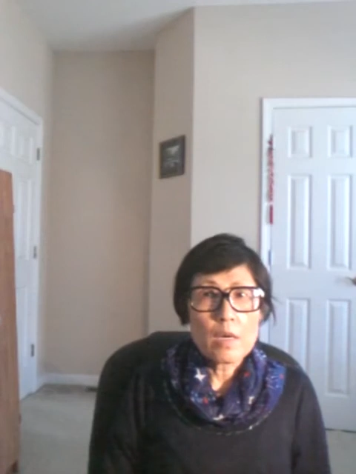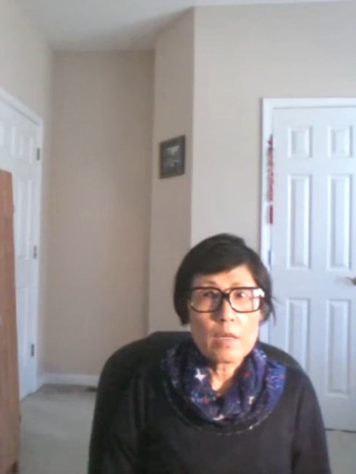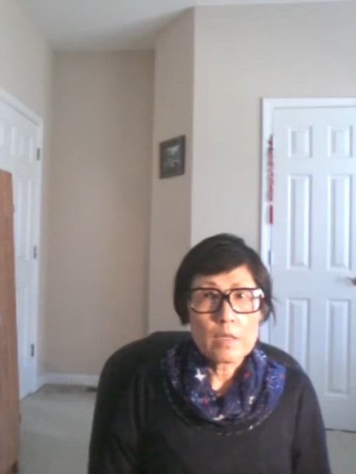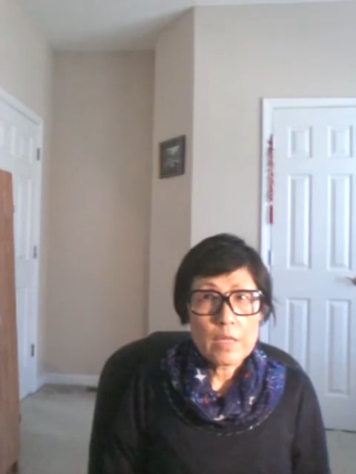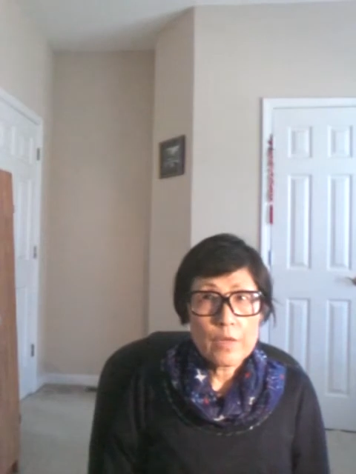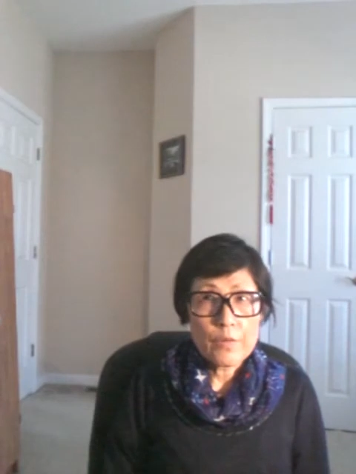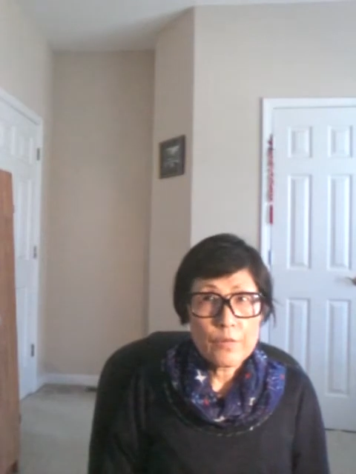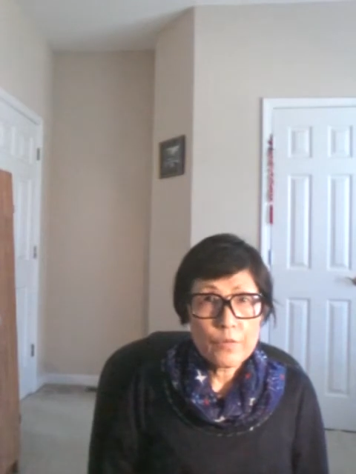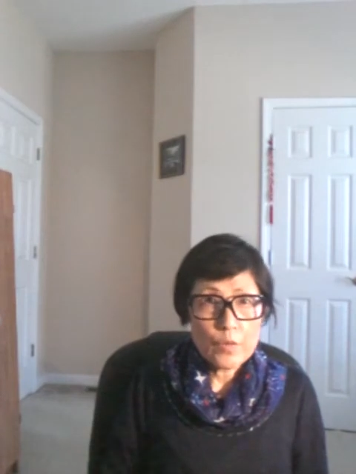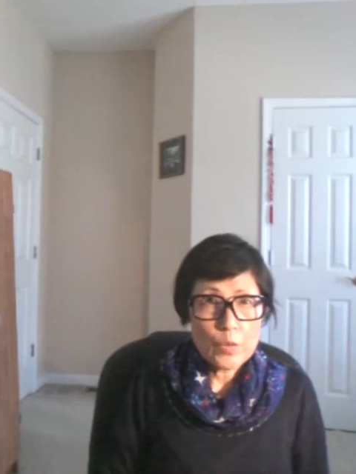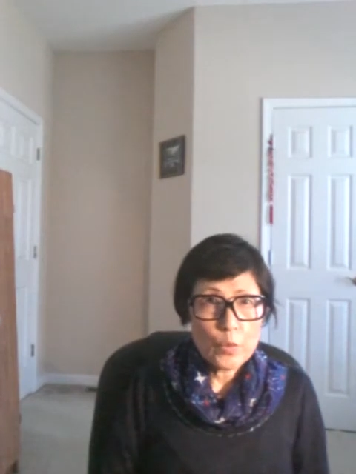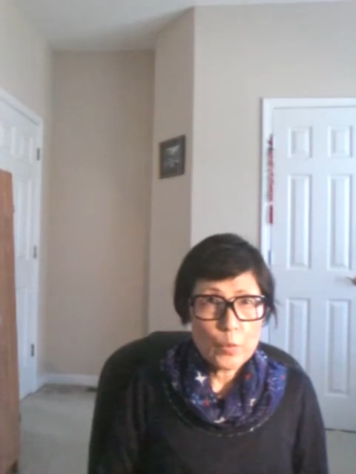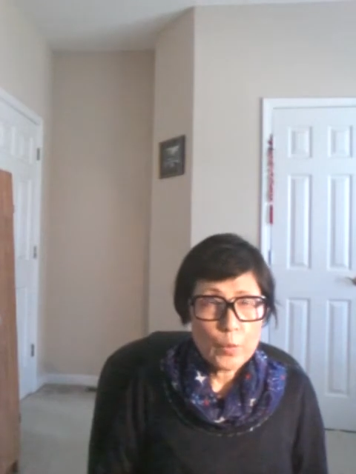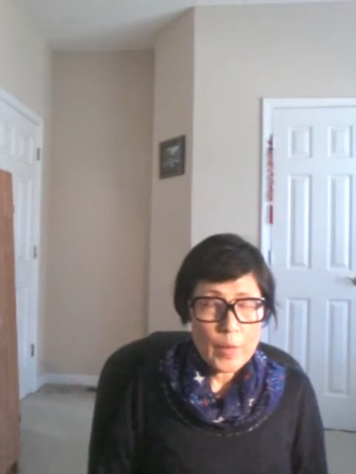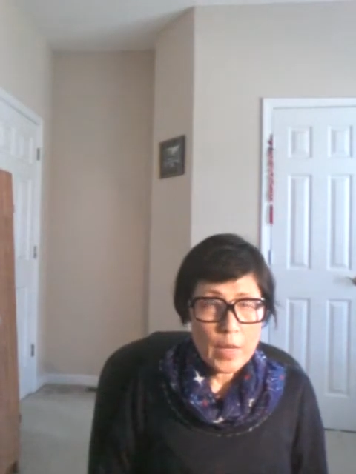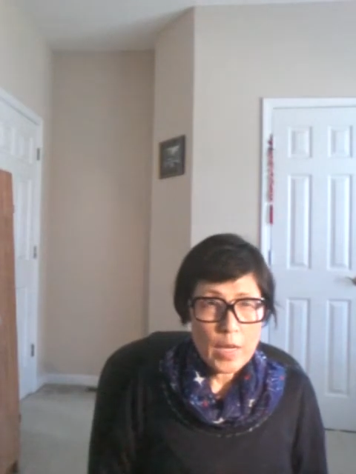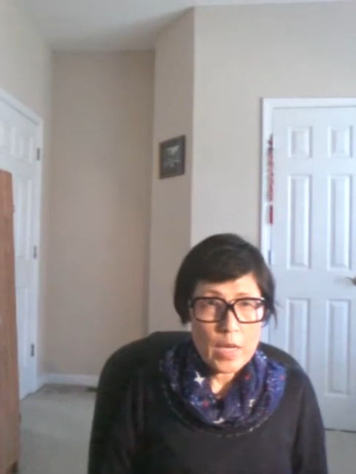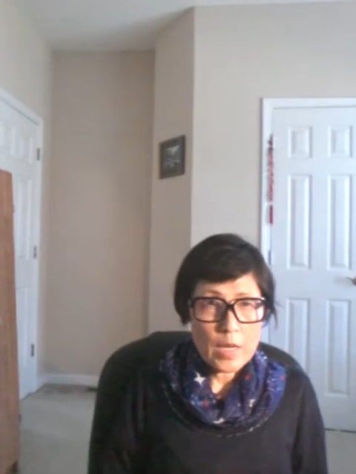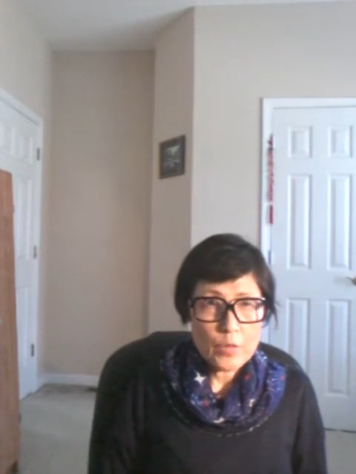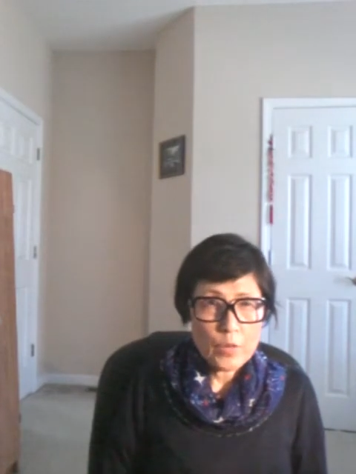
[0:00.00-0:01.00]
can feel
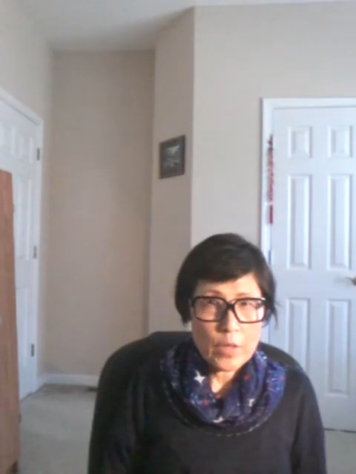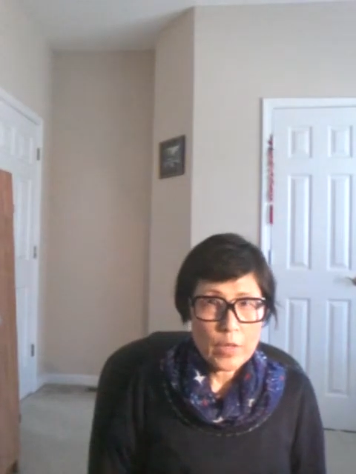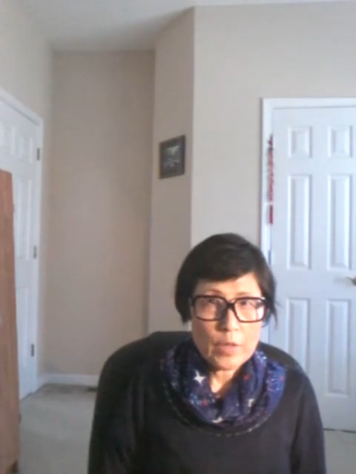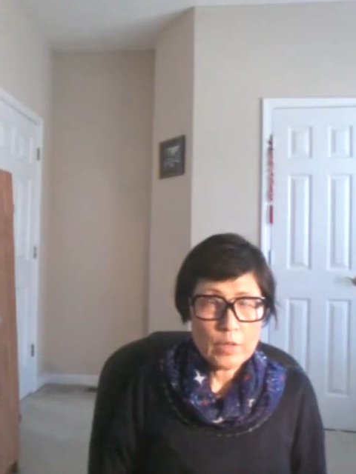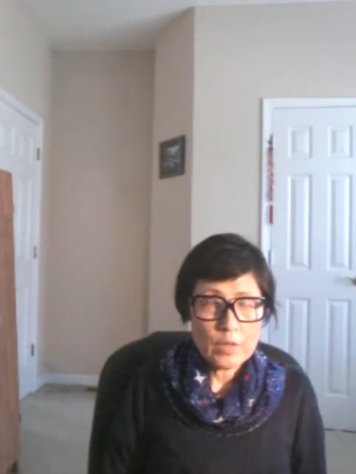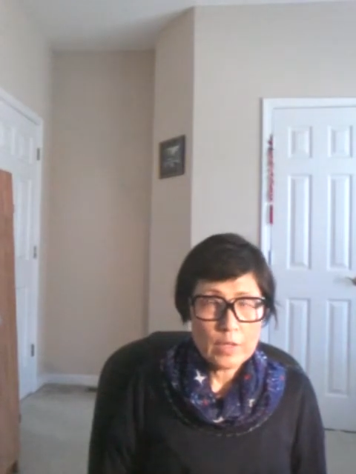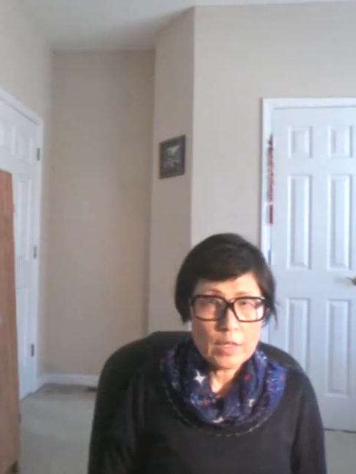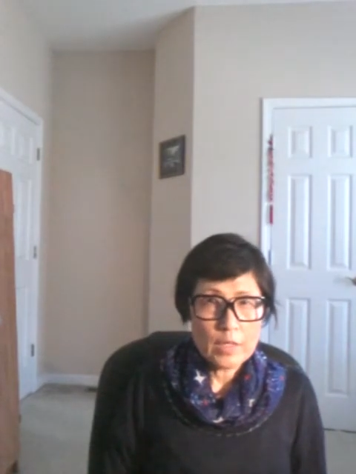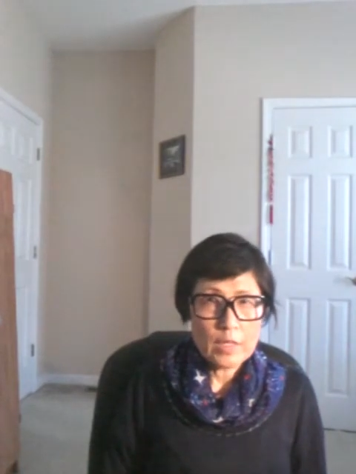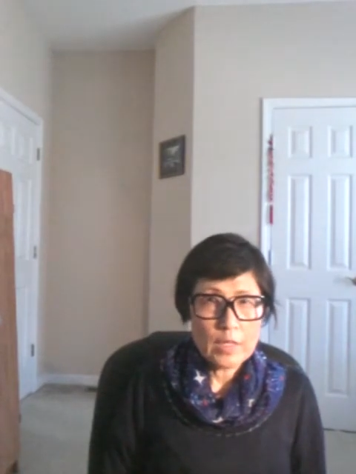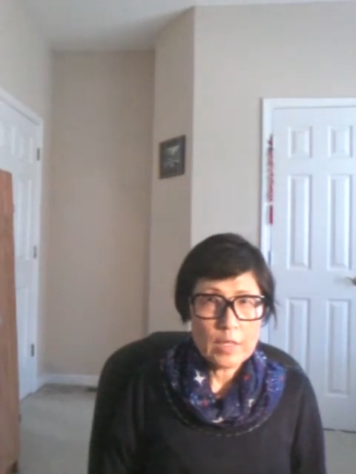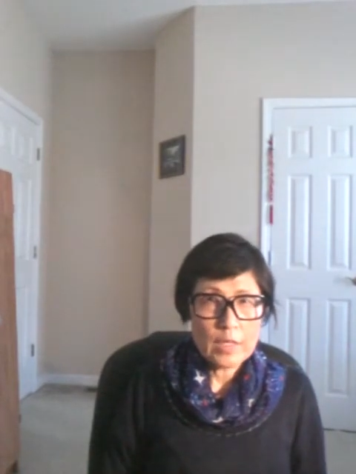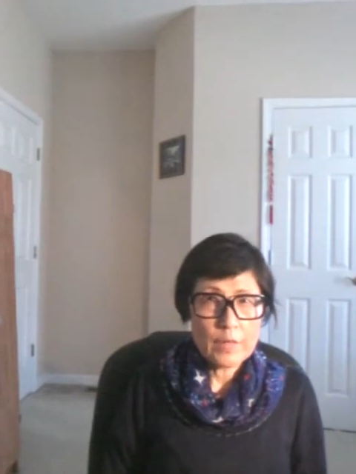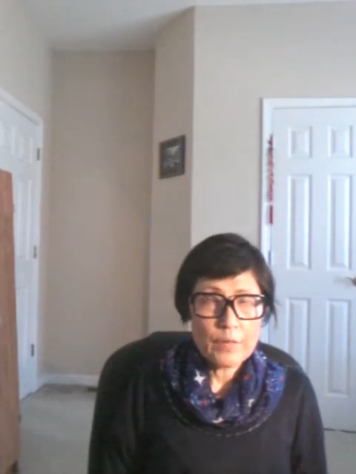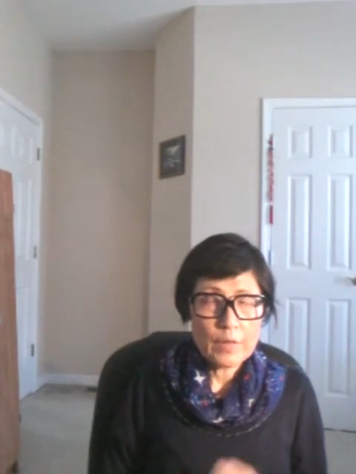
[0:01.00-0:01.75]
pain regularly,